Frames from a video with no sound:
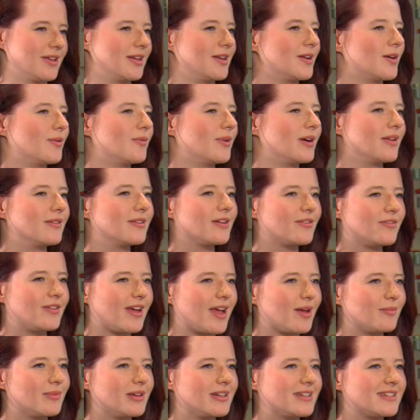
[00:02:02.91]
they don't want their
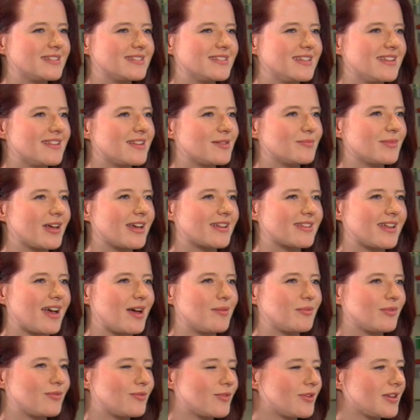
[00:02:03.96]
family to see them like
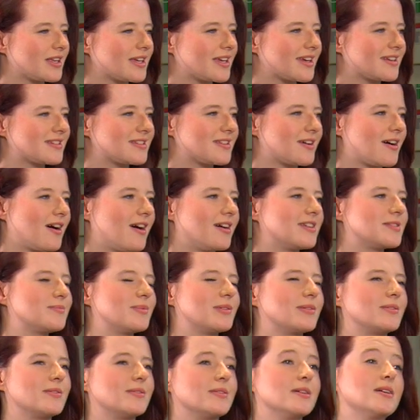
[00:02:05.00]
that before they get to the
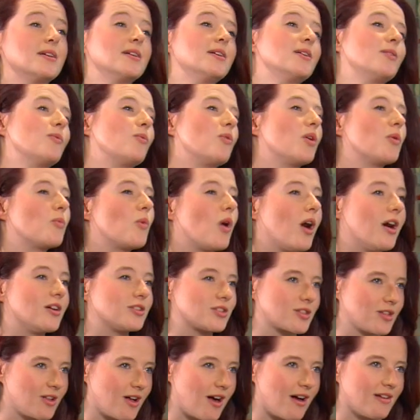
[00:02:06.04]
hospital, warm
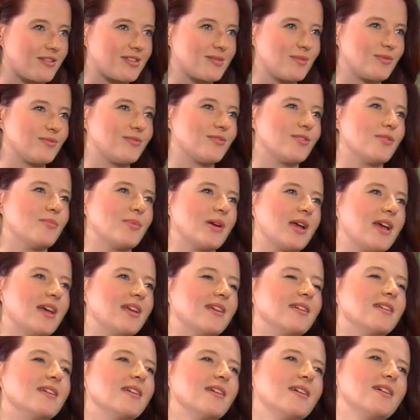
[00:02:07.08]
washcloths before
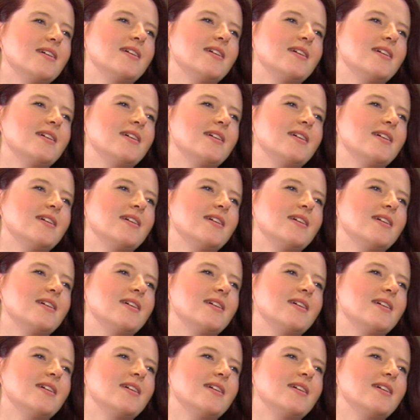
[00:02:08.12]
bed.